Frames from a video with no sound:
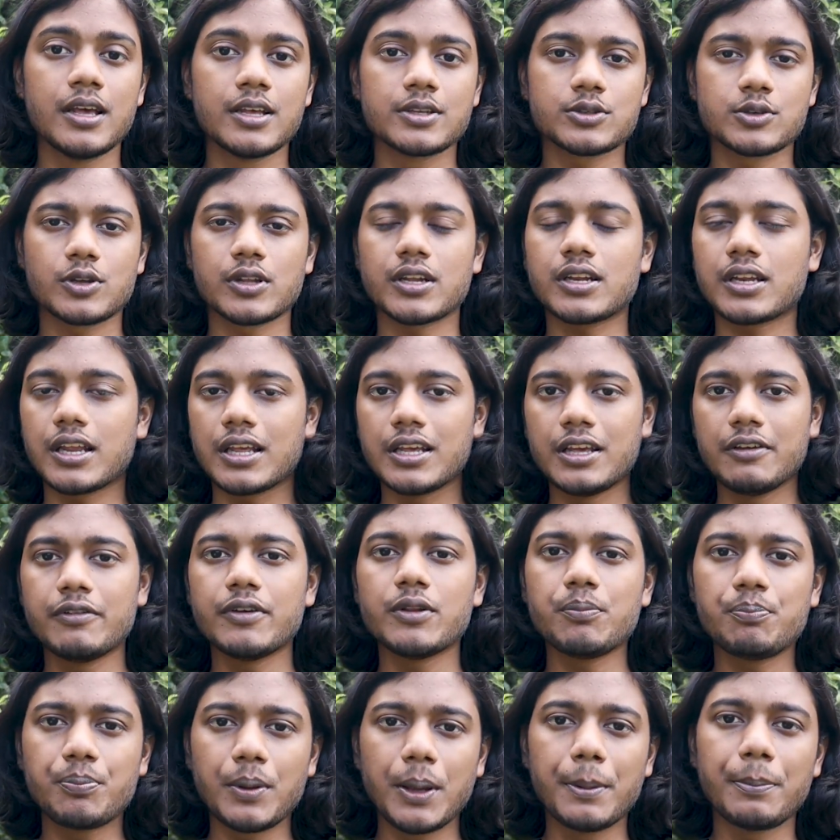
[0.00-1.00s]
so that
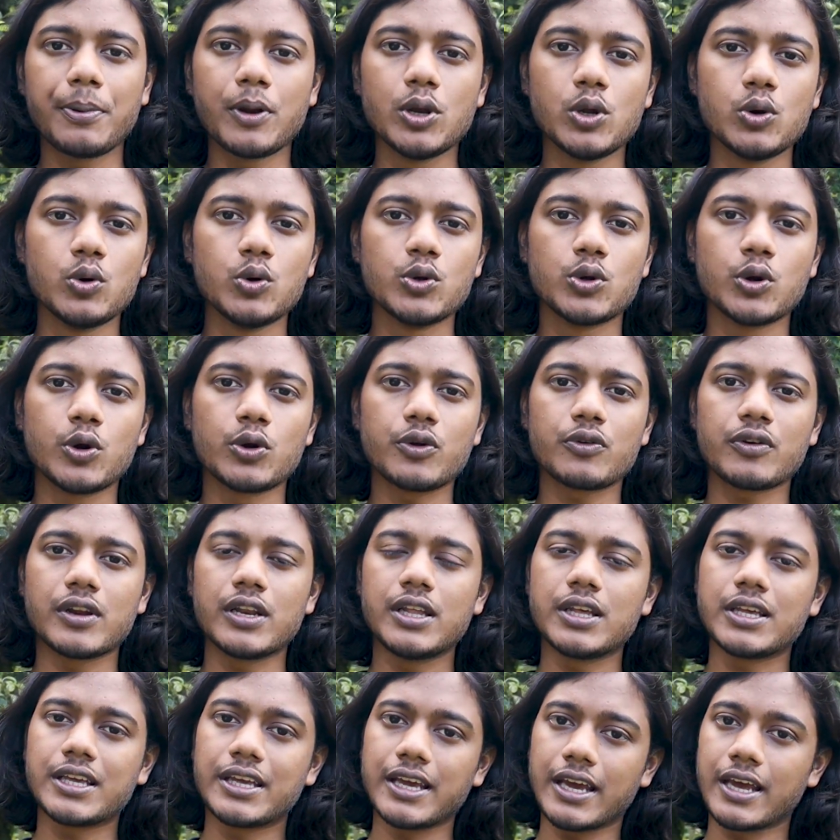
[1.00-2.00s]
even people who don't
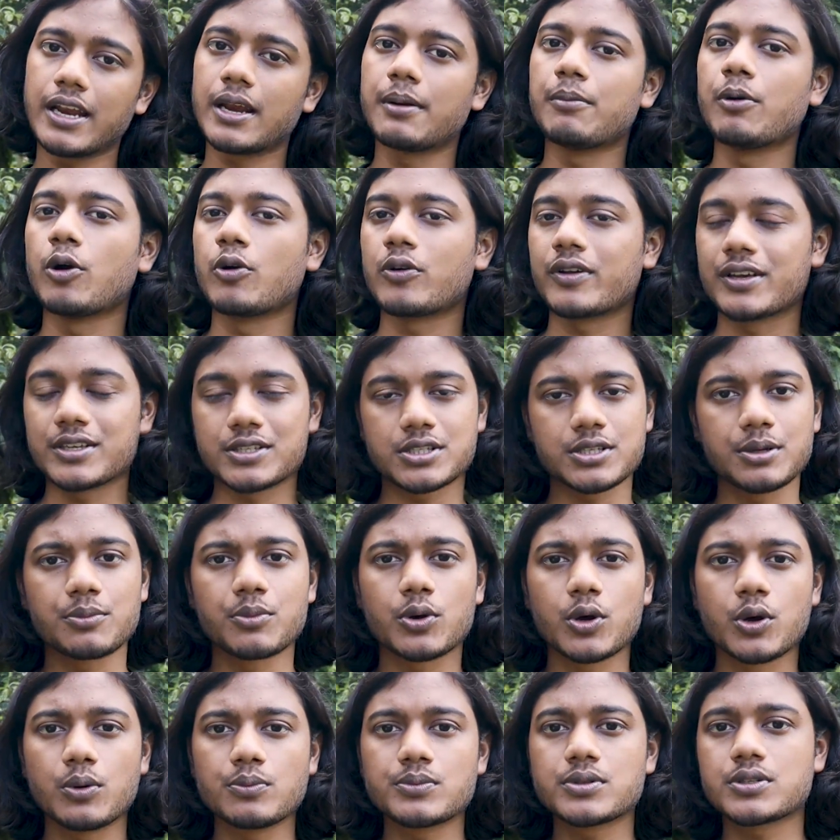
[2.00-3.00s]
really care about custom
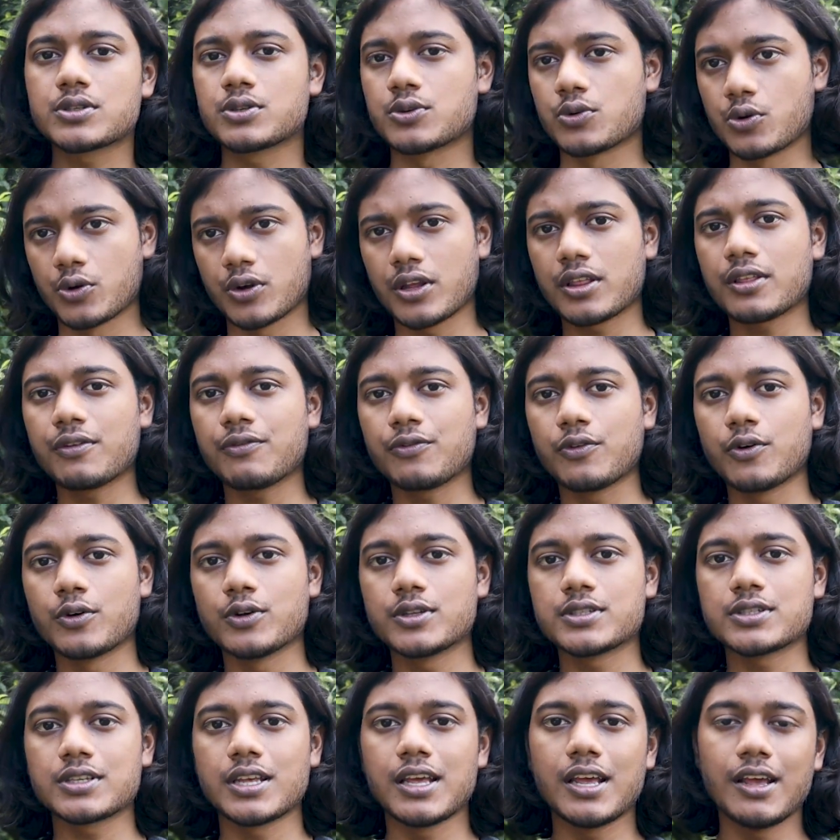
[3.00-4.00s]
ROMs, rooting the
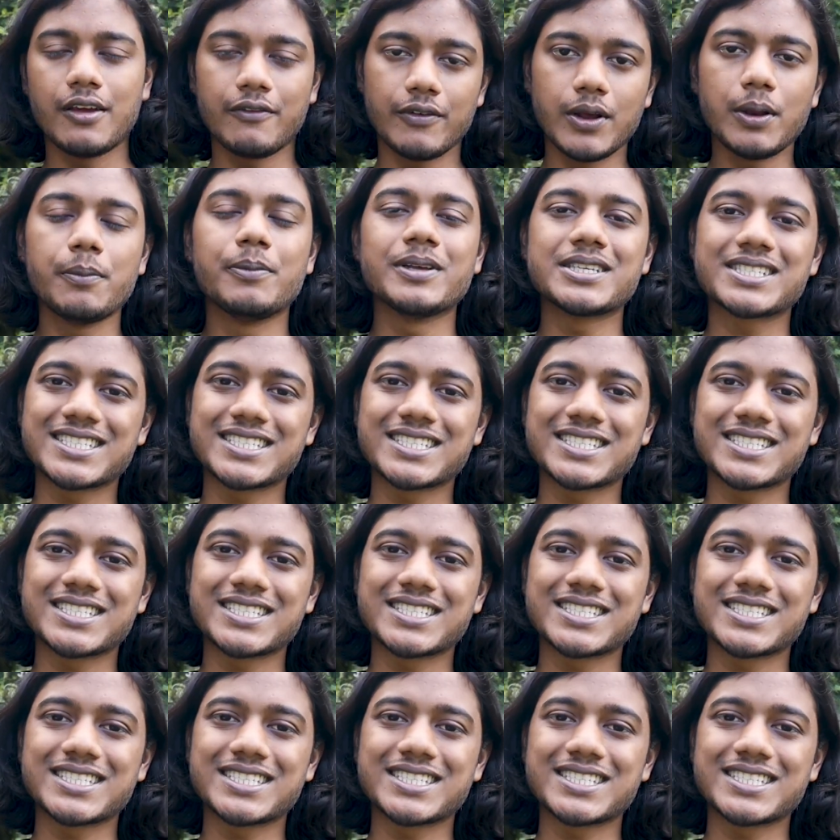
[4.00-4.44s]
phones, will be